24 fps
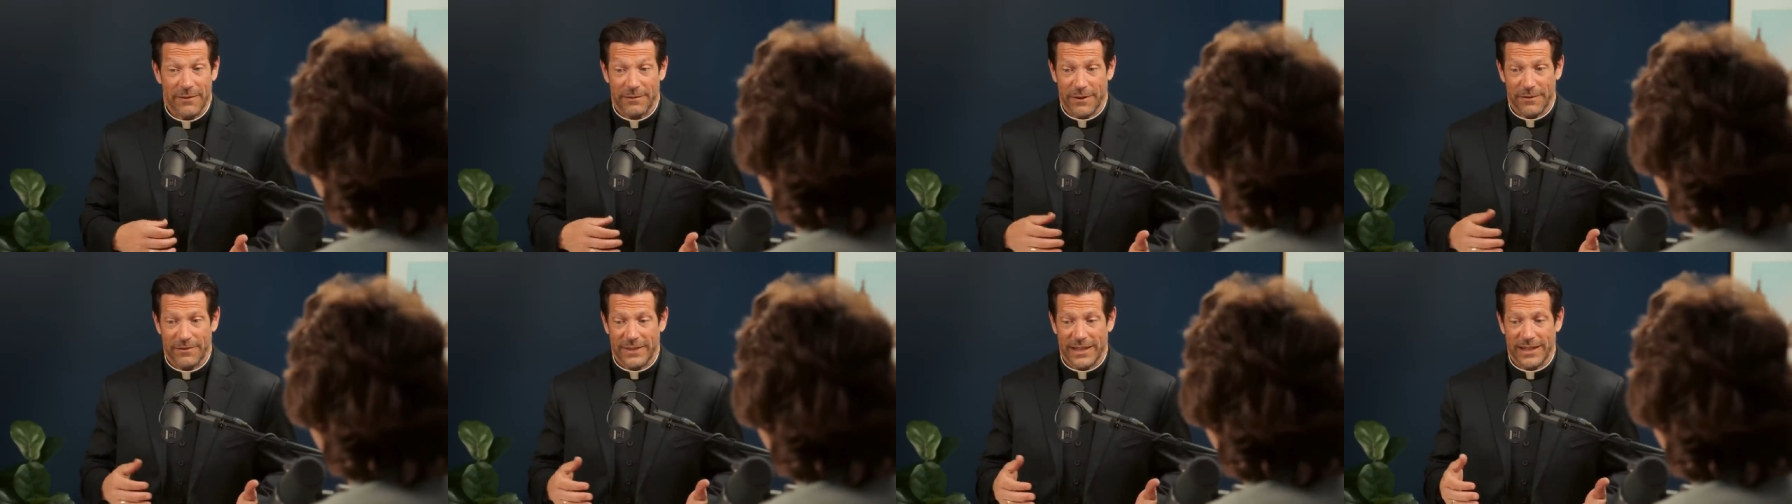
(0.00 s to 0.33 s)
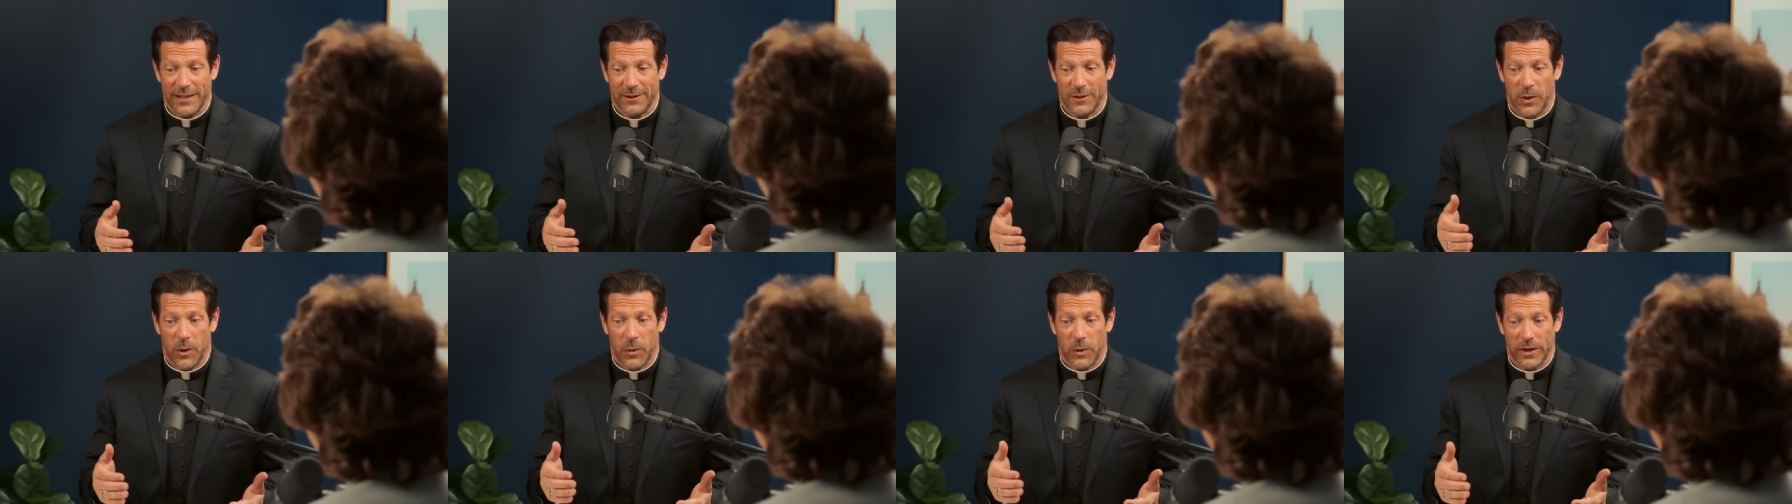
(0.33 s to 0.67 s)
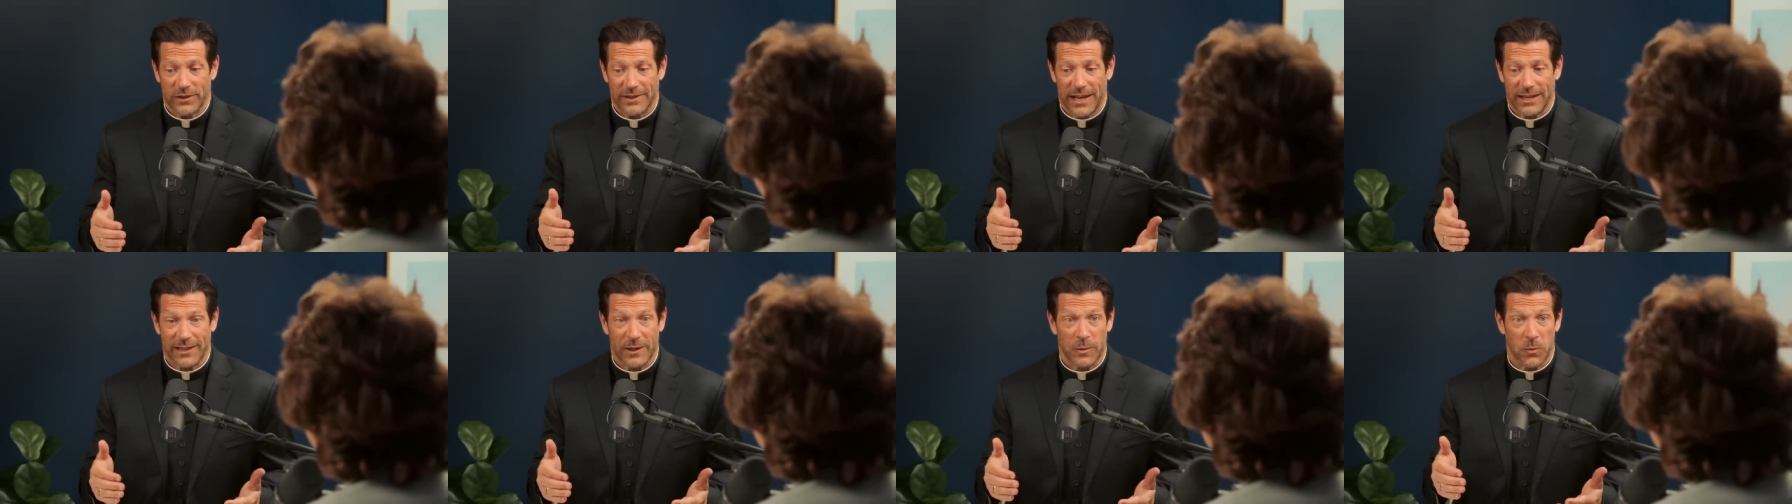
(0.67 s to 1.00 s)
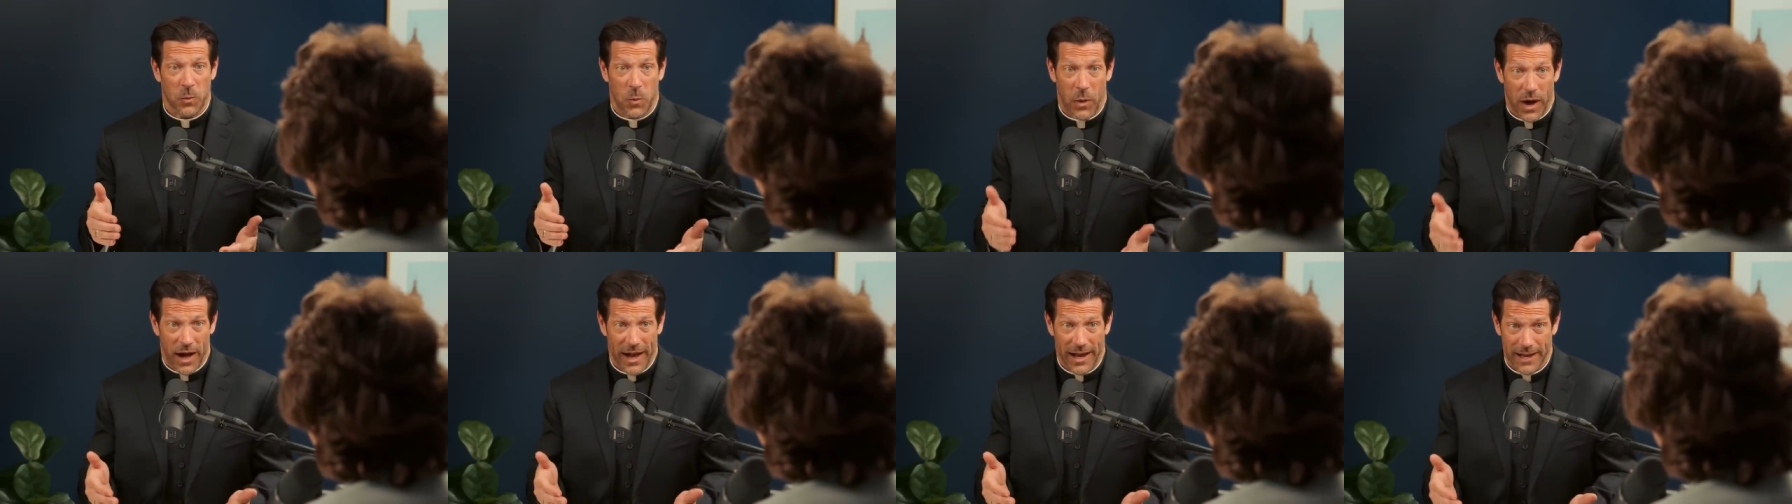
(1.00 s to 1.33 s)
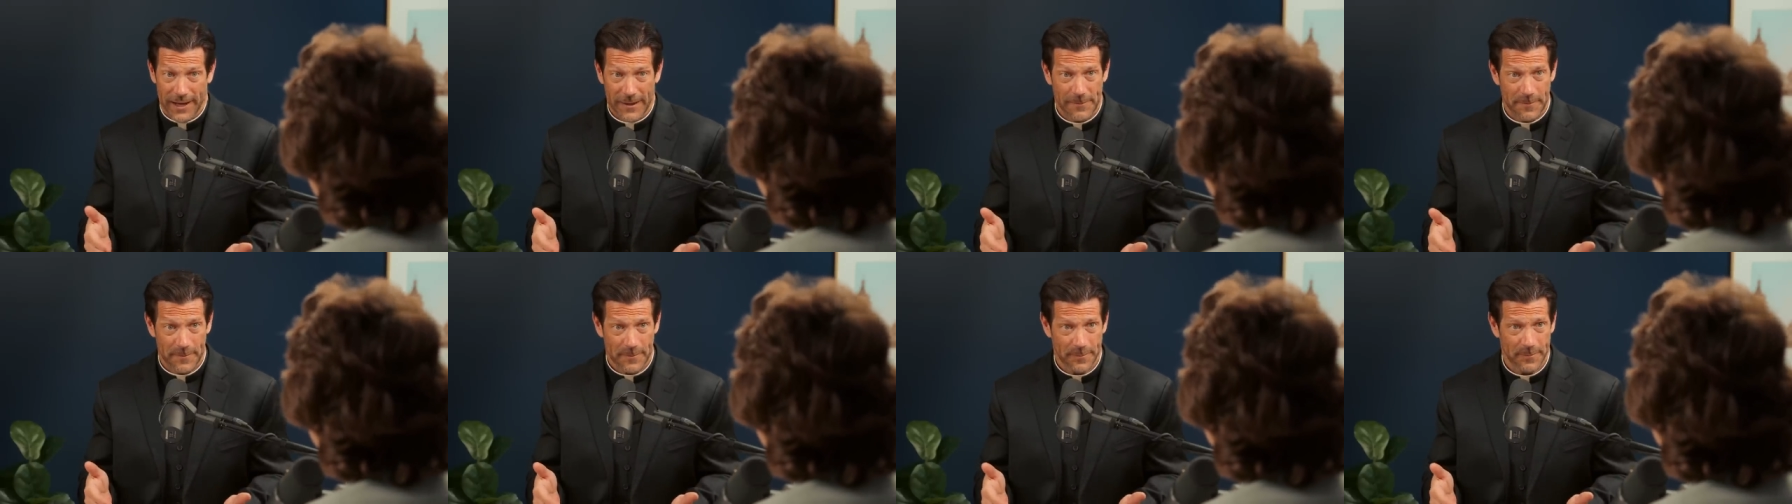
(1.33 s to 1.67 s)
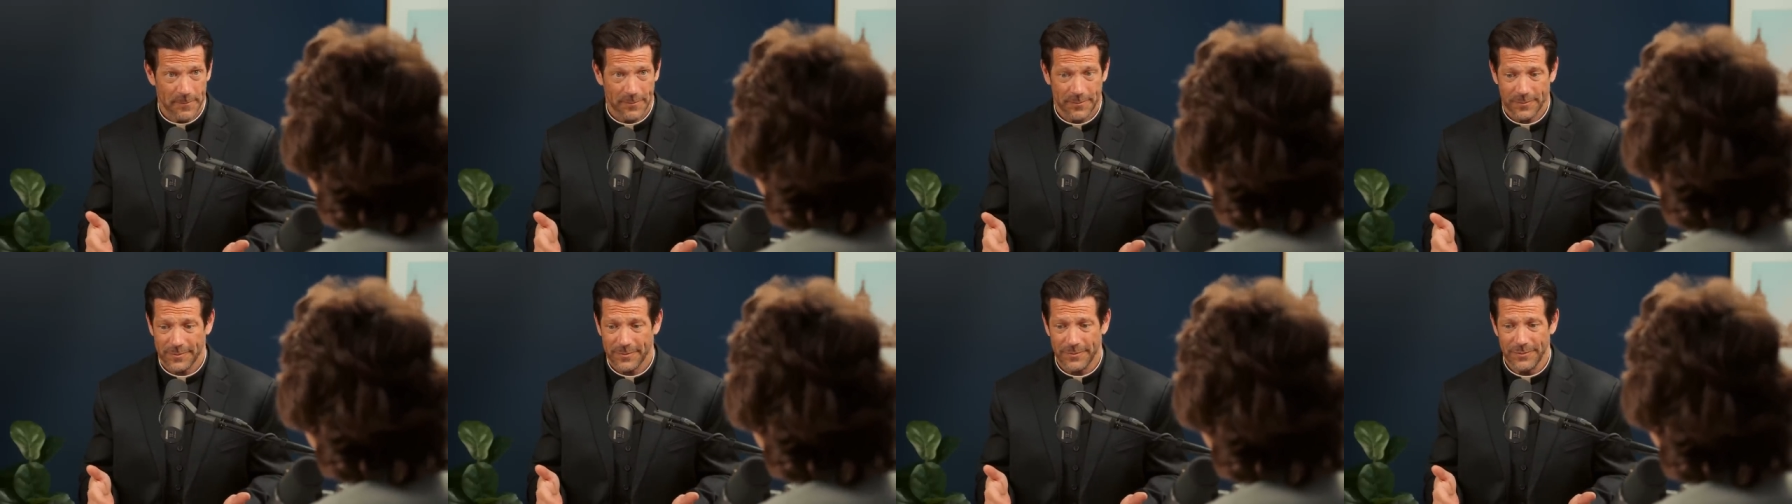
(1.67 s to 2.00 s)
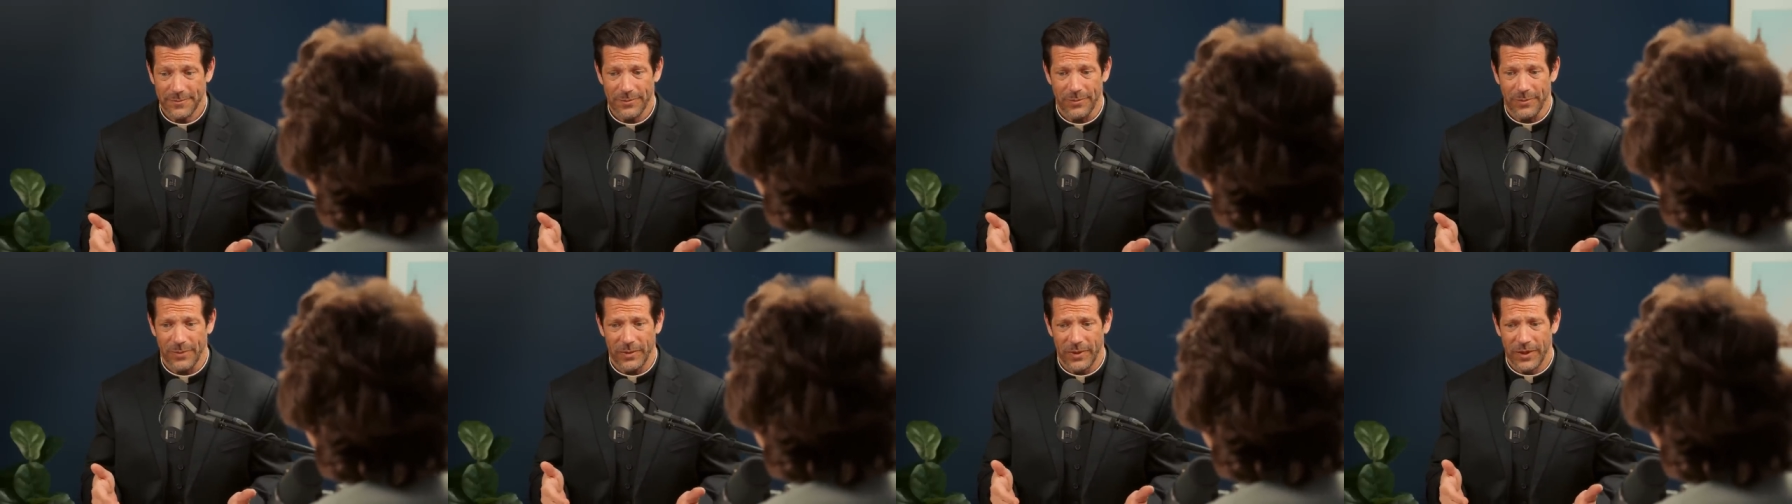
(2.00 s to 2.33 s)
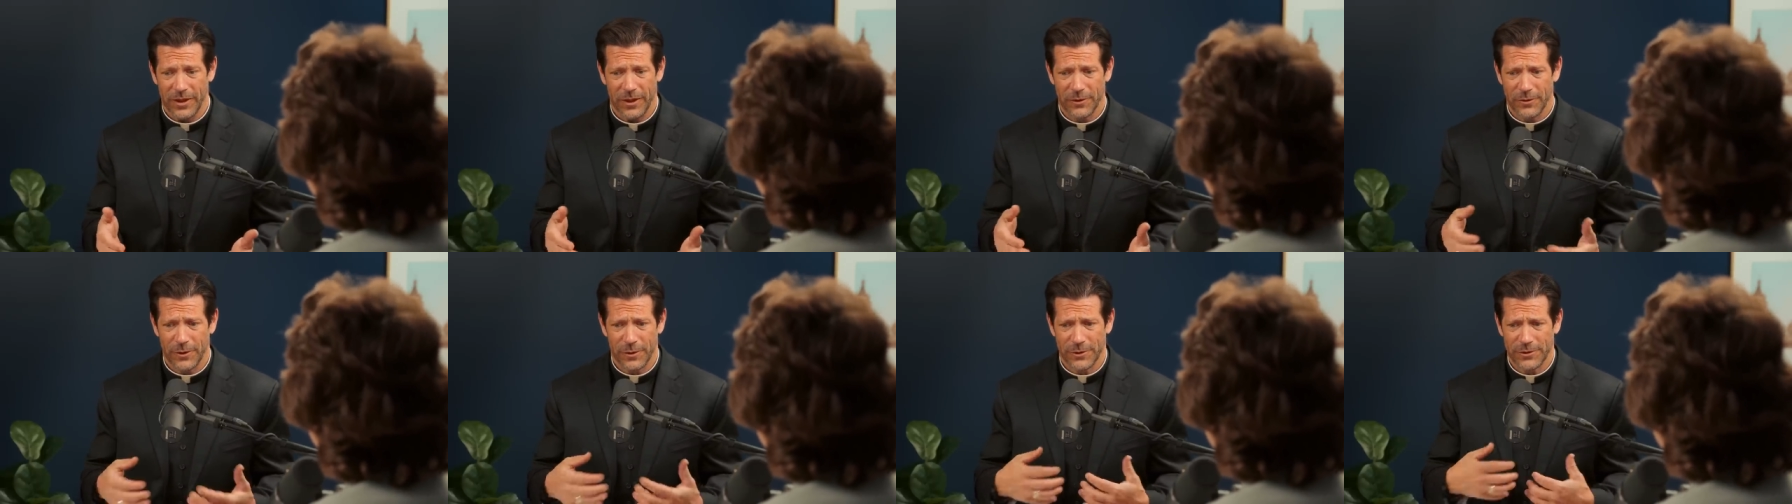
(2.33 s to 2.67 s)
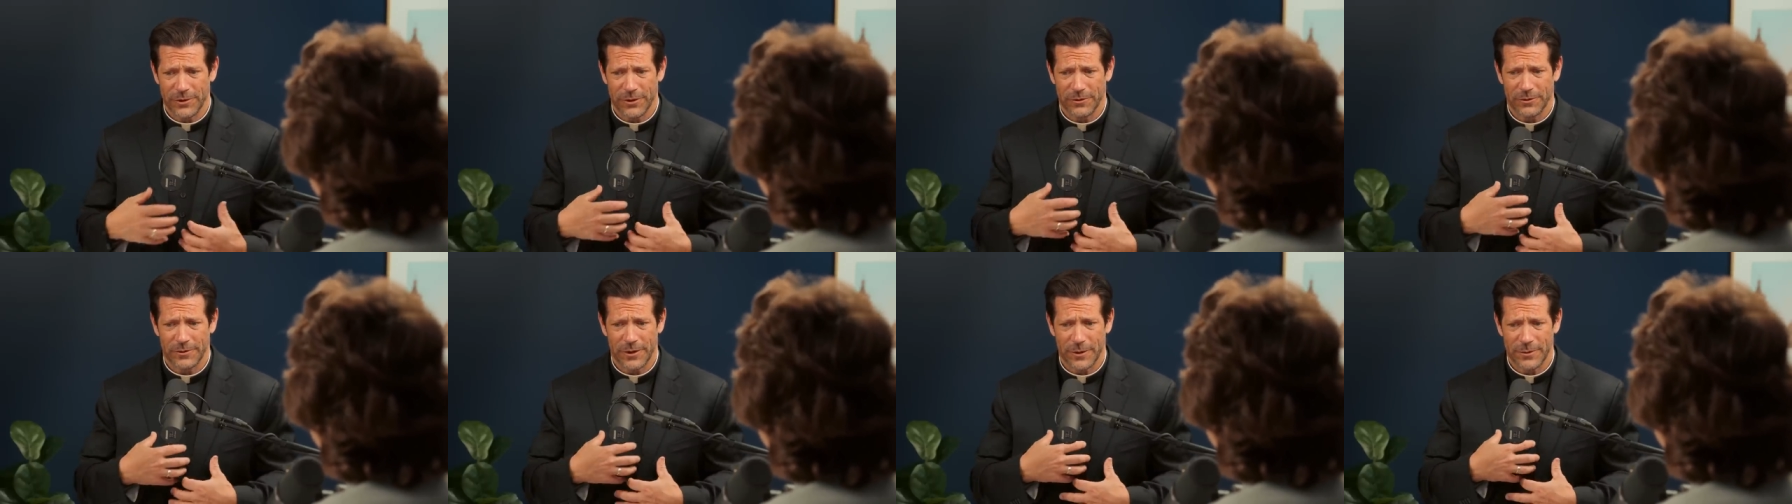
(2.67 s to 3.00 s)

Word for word: even if they didn't know exactly why, there, there, was a,